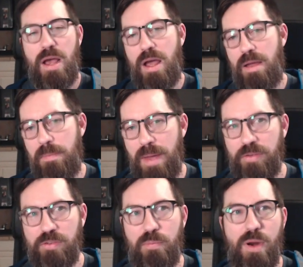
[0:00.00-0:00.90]
Um,
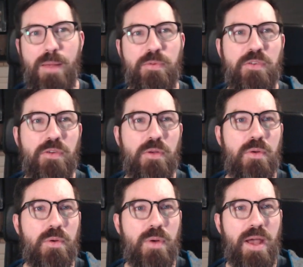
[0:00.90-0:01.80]
massive props
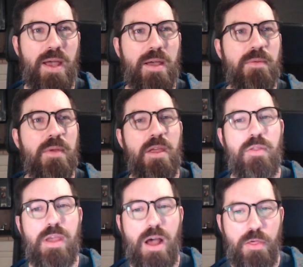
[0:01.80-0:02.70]
to uh,
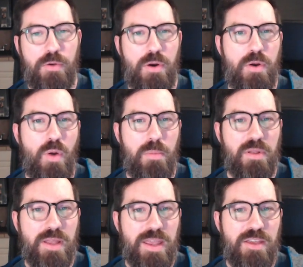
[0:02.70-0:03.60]
the author, who I
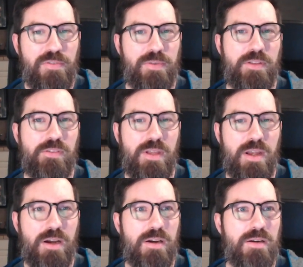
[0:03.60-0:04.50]
believe, let's see
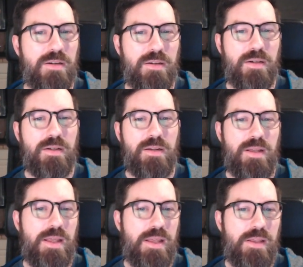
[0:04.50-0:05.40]
here,
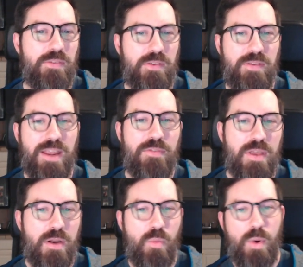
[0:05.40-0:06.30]
is
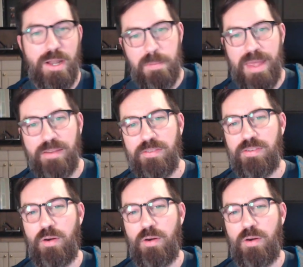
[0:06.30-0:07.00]
David Williames.